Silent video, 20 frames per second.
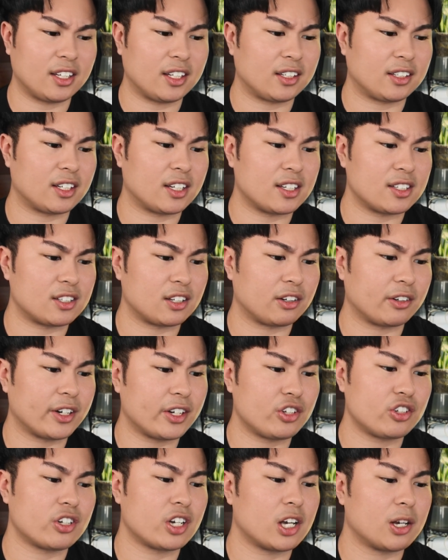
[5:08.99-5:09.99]
it does a
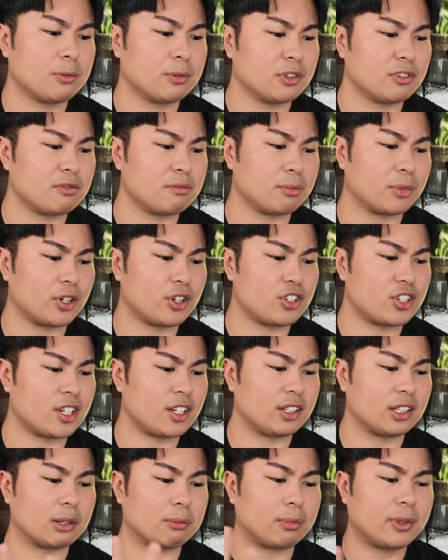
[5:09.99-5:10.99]
great job of
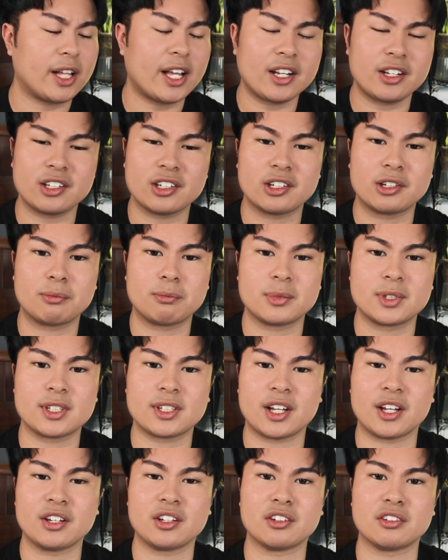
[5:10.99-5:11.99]
merging the platinum's
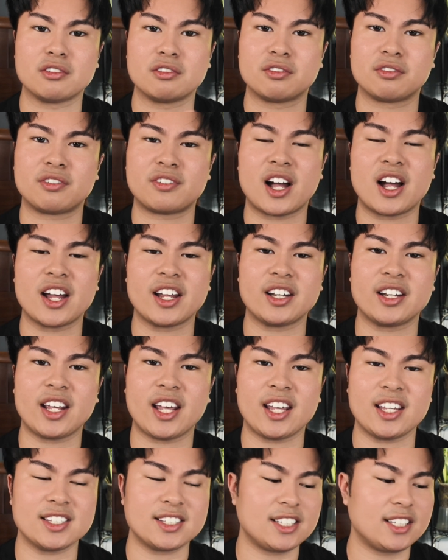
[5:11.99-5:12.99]
kind of fine
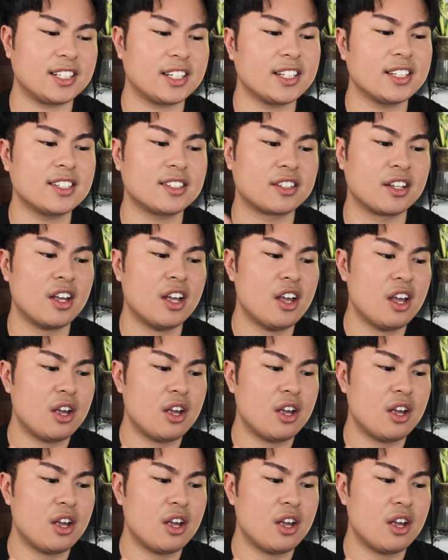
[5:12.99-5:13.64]
haziness